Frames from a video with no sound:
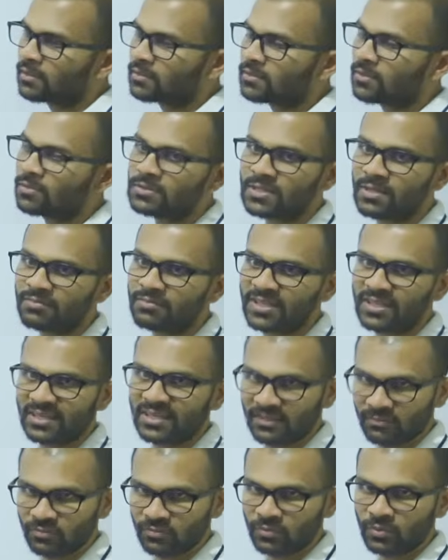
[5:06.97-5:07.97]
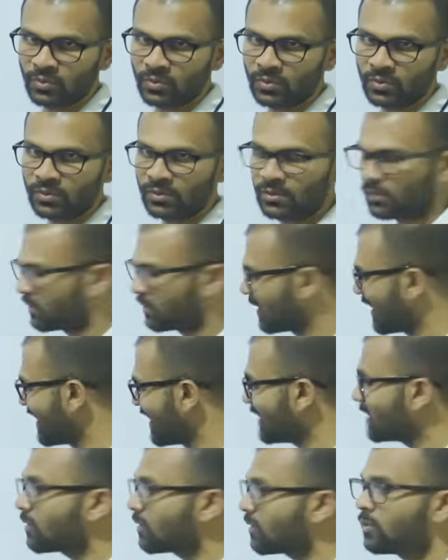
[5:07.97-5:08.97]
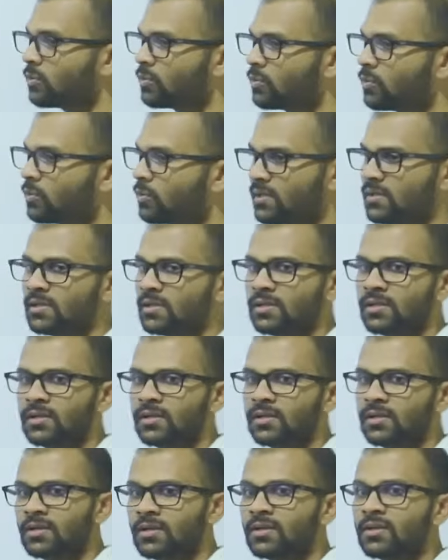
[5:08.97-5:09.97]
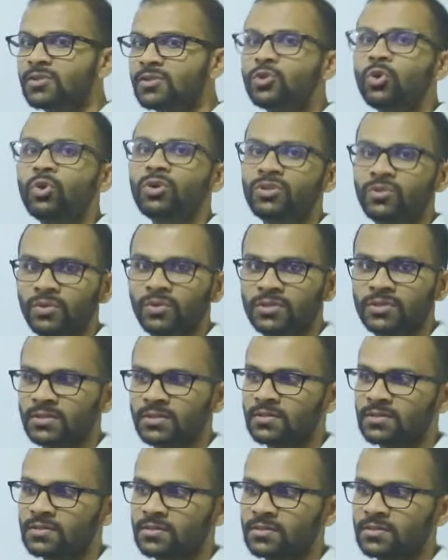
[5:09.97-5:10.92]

something new. They included short questions.